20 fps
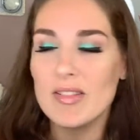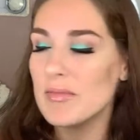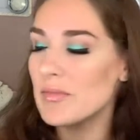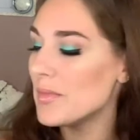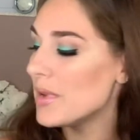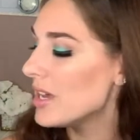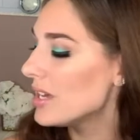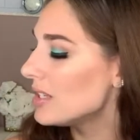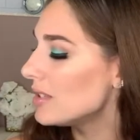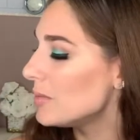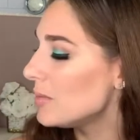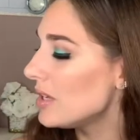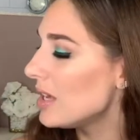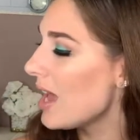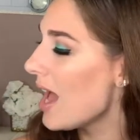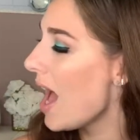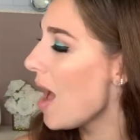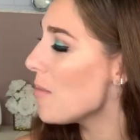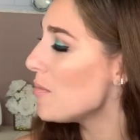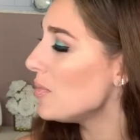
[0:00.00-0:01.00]
It makes me
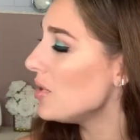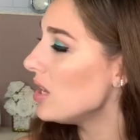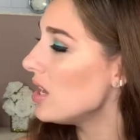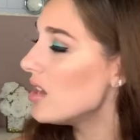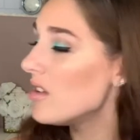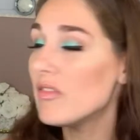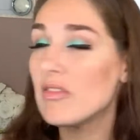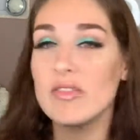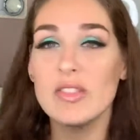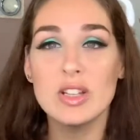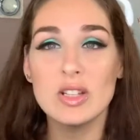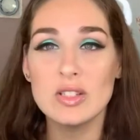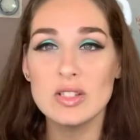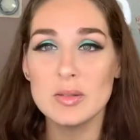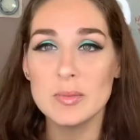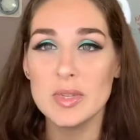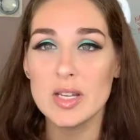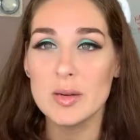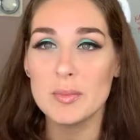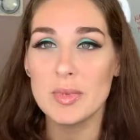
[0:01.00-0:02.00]
happy. It
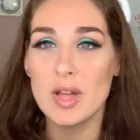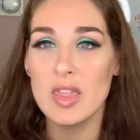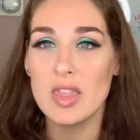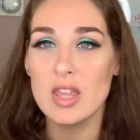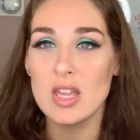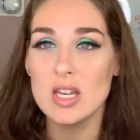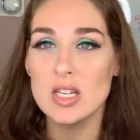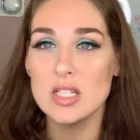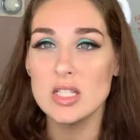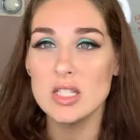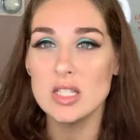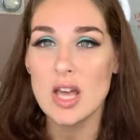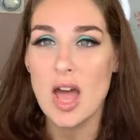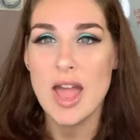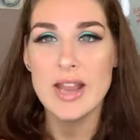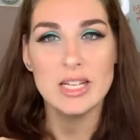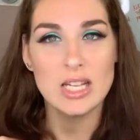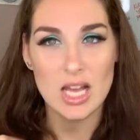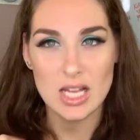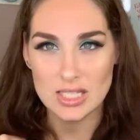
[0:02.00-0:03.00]
fills me up on the
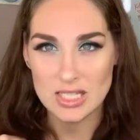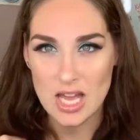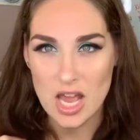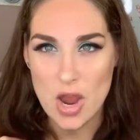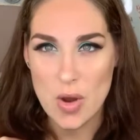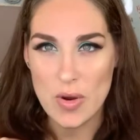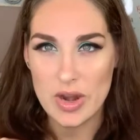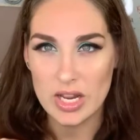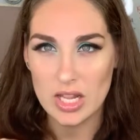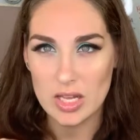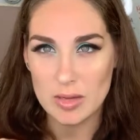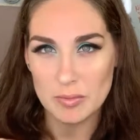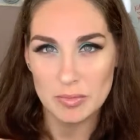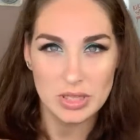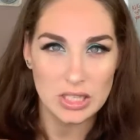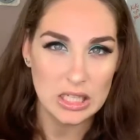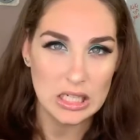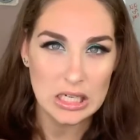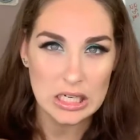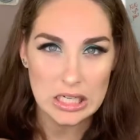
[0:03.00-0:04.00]
inside. Yes, I already
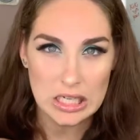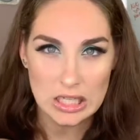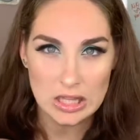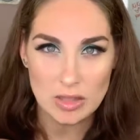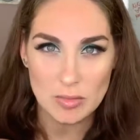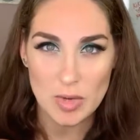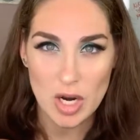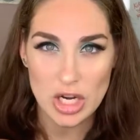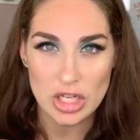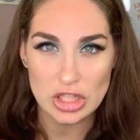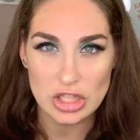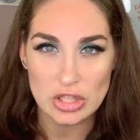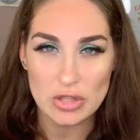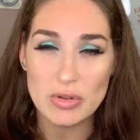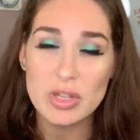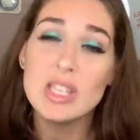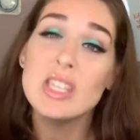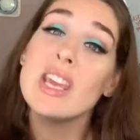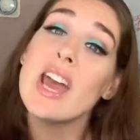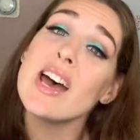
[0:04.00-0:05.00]
completed Kingdom Hearts
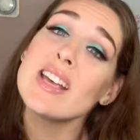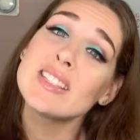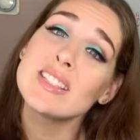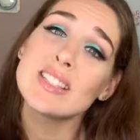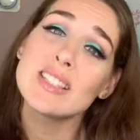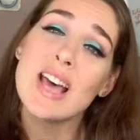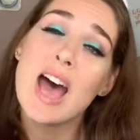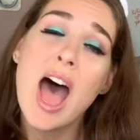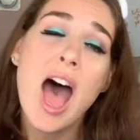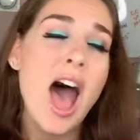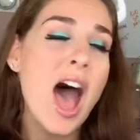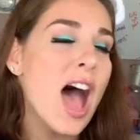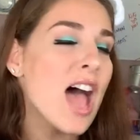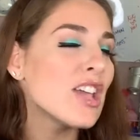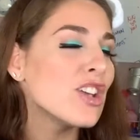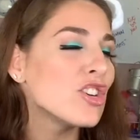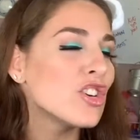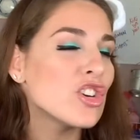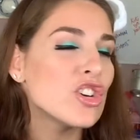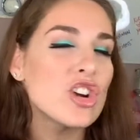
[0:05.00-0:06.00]
3. Yes,
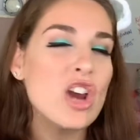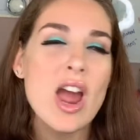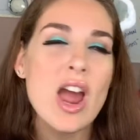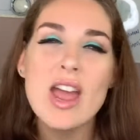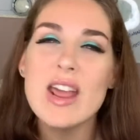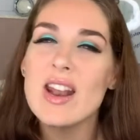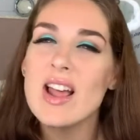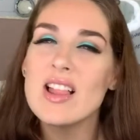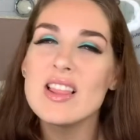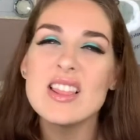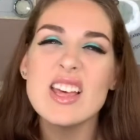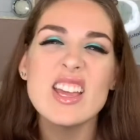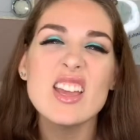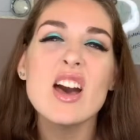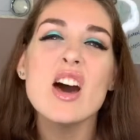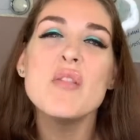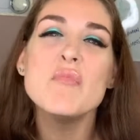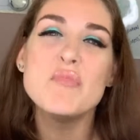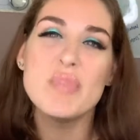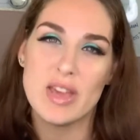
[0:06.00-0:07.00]
I cried like
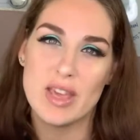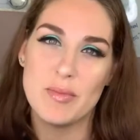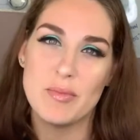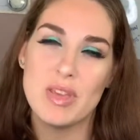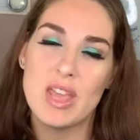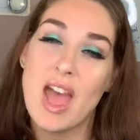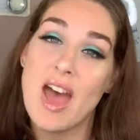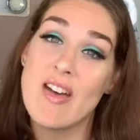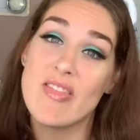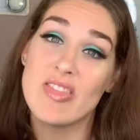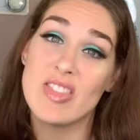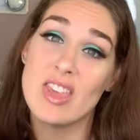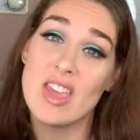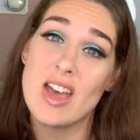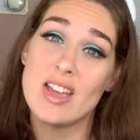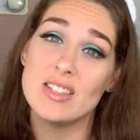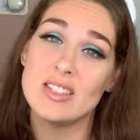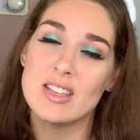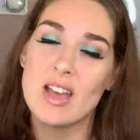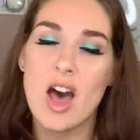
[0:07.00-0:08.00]
a baby at the
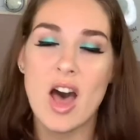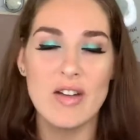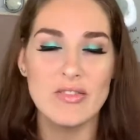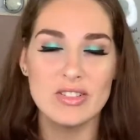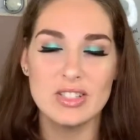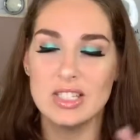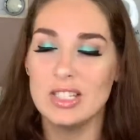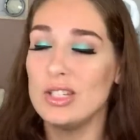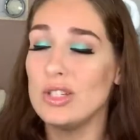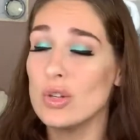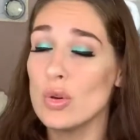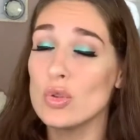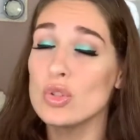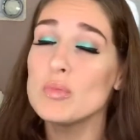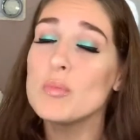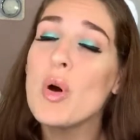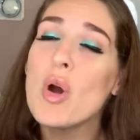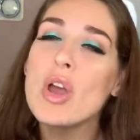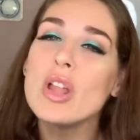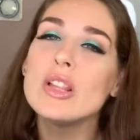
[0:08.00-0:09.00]
end. Obviously, no
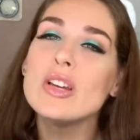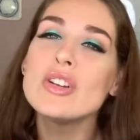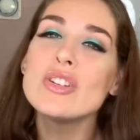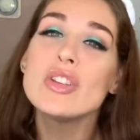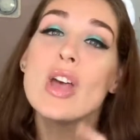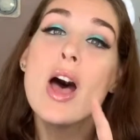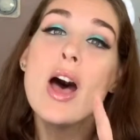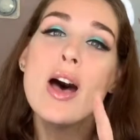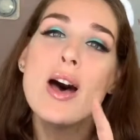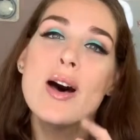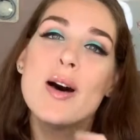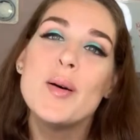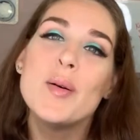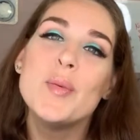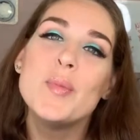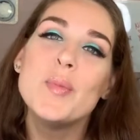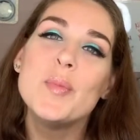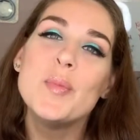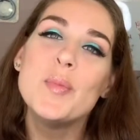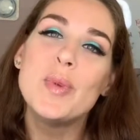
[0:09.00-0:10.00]
spoilers,
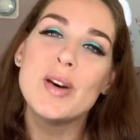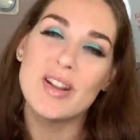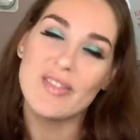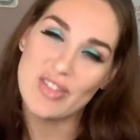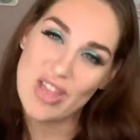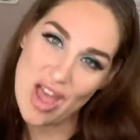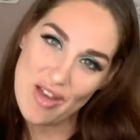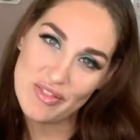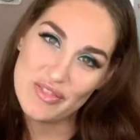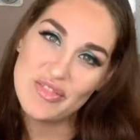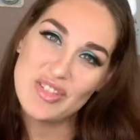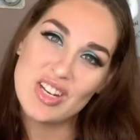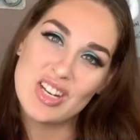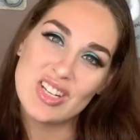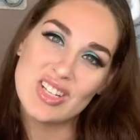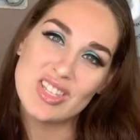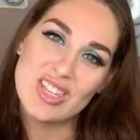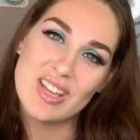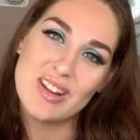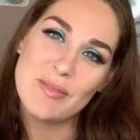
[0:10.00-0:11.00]
but if you haven't
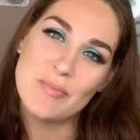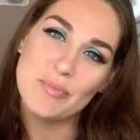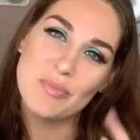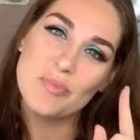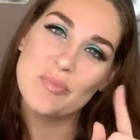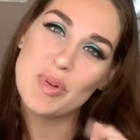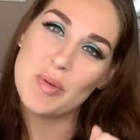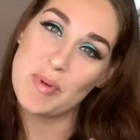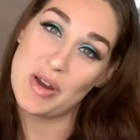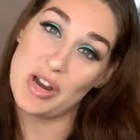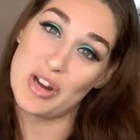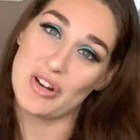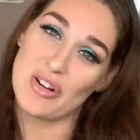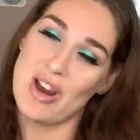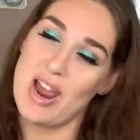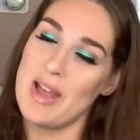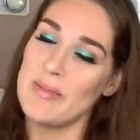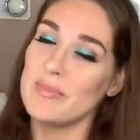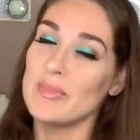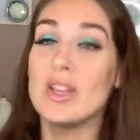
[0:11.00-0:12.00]
finished it, prepare to
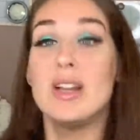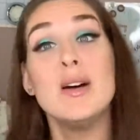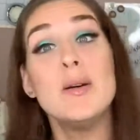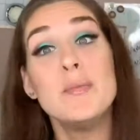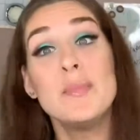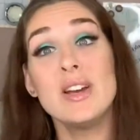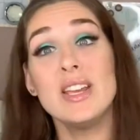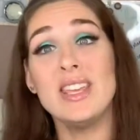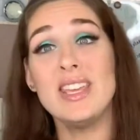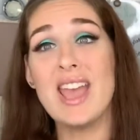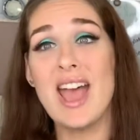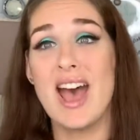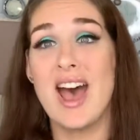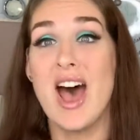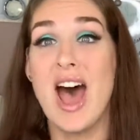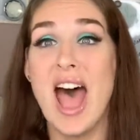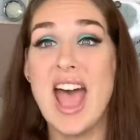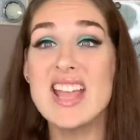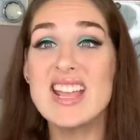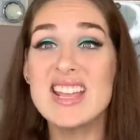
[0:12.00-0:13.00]
cry. But yeah, I